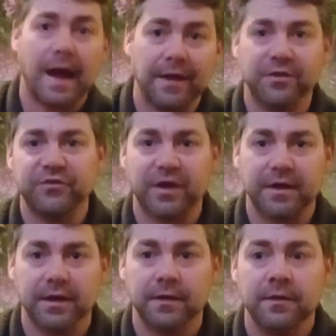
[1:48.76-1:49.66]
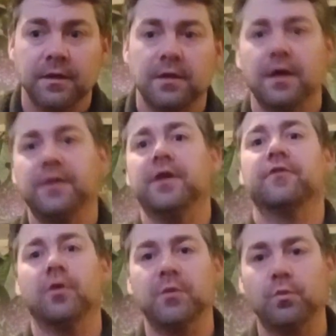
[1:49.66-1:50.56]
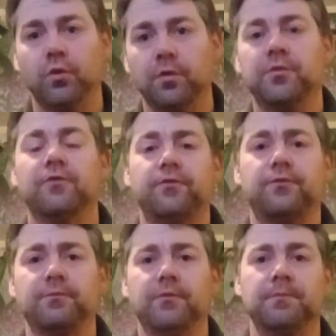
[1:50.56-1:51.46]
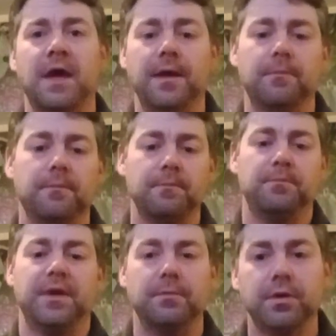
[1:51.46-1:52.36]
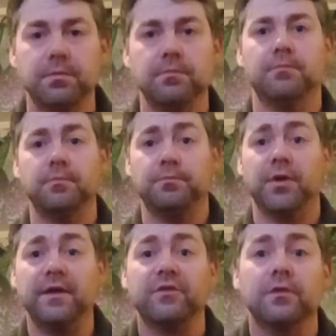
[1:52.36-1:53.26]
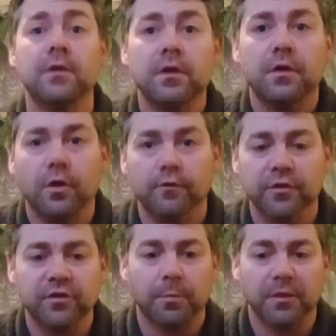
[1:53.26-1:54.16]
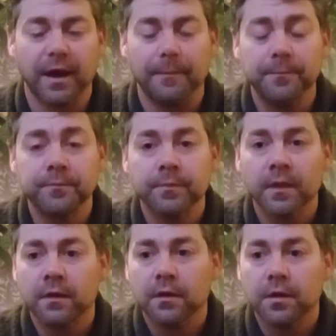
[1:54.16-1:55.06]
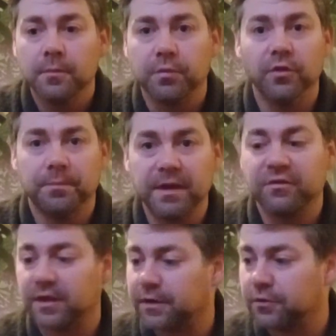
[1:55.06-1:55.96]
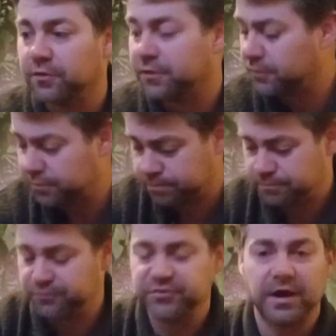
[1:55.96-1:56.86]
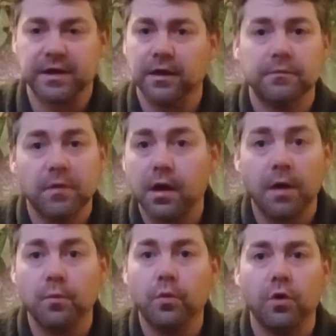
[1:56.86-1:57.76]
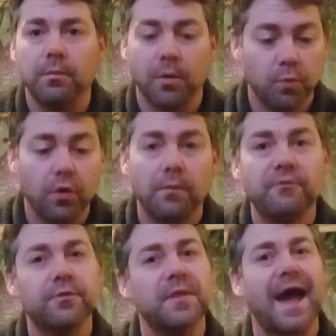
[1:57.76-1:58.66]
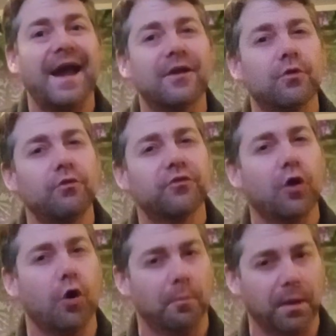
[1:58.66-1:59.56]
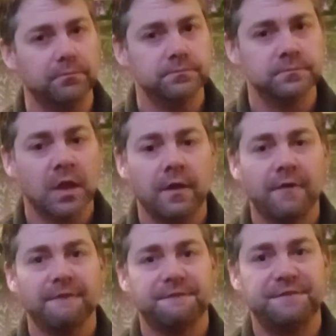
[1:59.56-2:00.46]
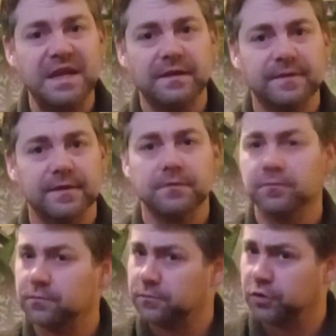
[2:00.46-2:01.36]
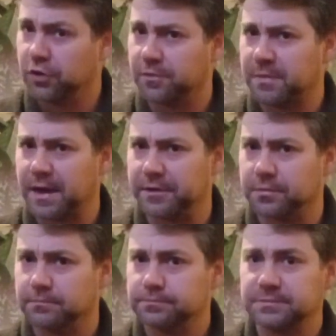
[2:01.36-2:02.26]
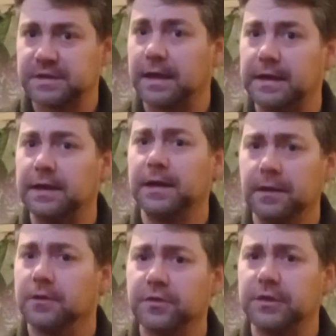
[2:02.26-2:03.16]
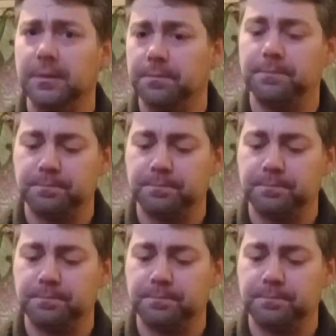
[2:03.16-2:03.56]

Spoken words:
and the jacket, and then I've got my waterproof bib brace over the top of that. But the base layer and the jacket, I'm warm. I'm warm from the ankles up. Feet, another matter. They're the